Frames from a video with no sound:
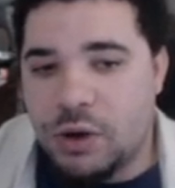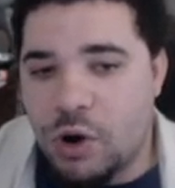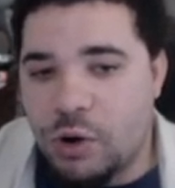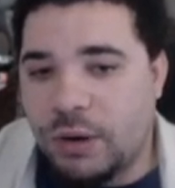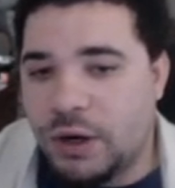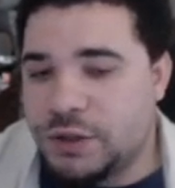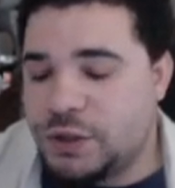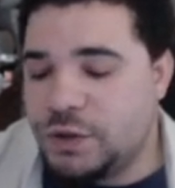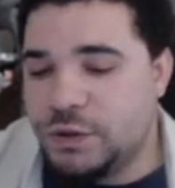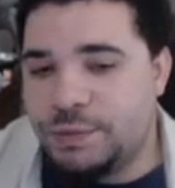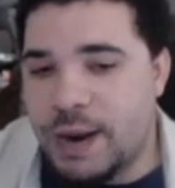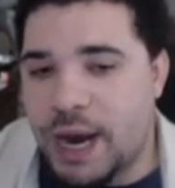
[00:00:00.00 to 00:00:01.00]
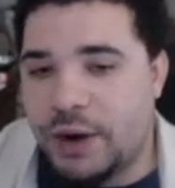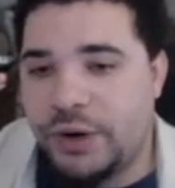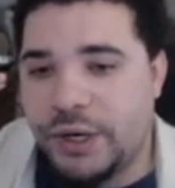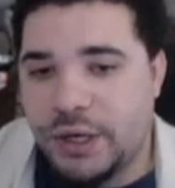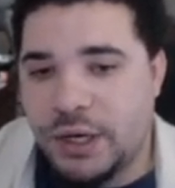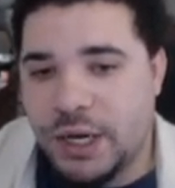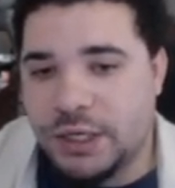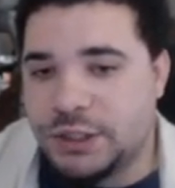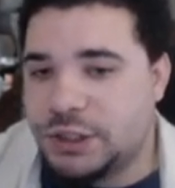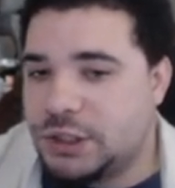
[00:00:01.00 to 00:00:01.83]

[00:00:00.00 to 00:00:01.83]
Oberon's huge battery and